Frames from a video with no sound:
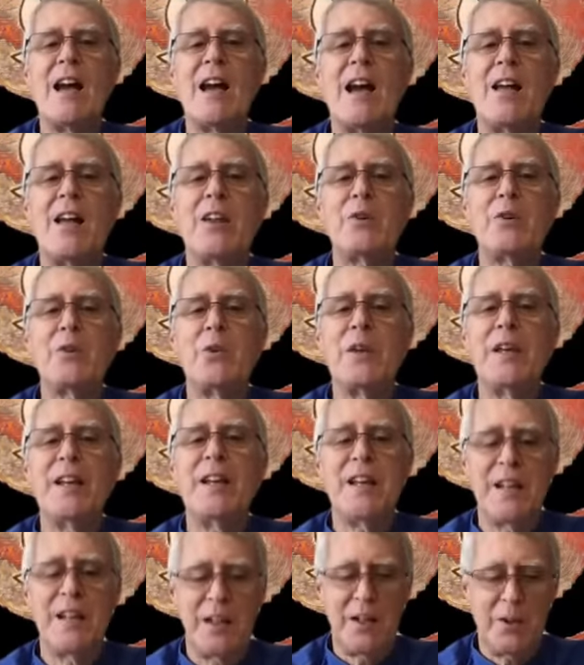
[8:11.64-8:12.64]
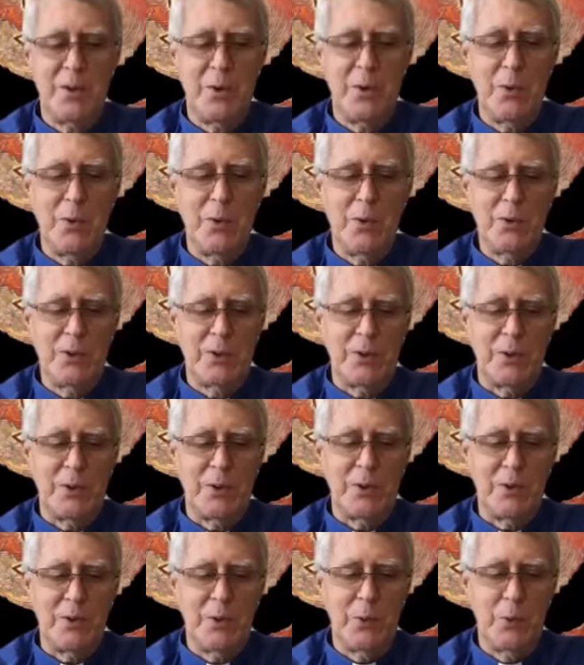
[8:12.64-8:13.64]
As we get
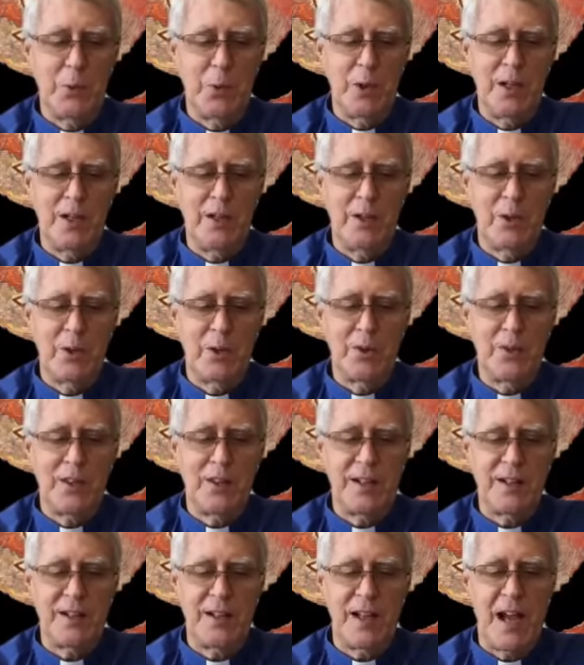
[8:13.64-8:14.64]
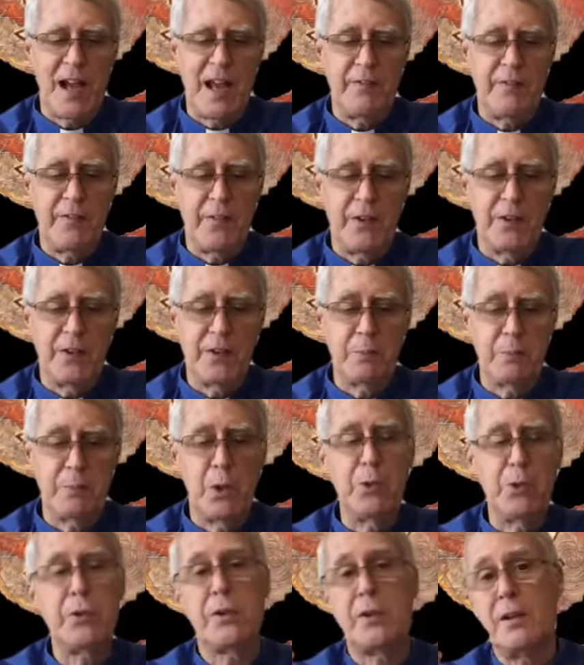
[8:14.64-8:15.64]
older, we learn that life is
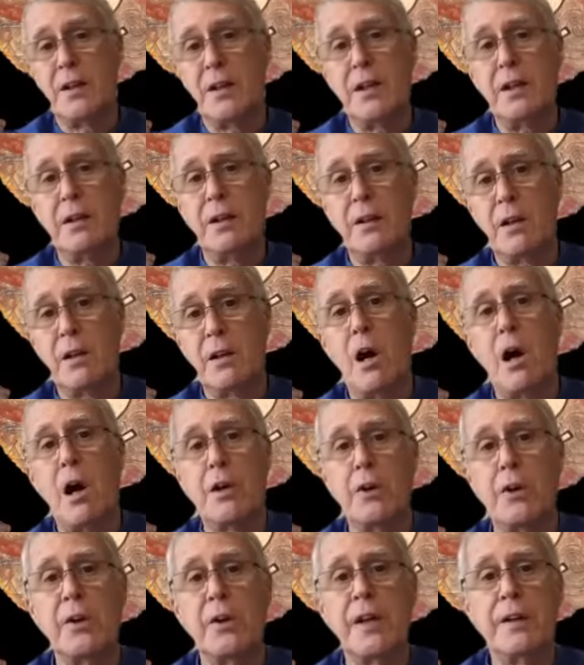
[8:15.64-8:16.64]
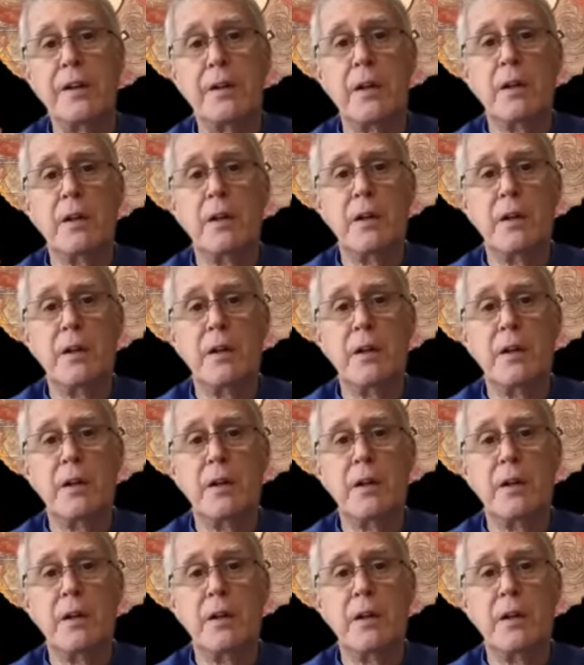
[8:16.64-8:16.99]
mostly tottering.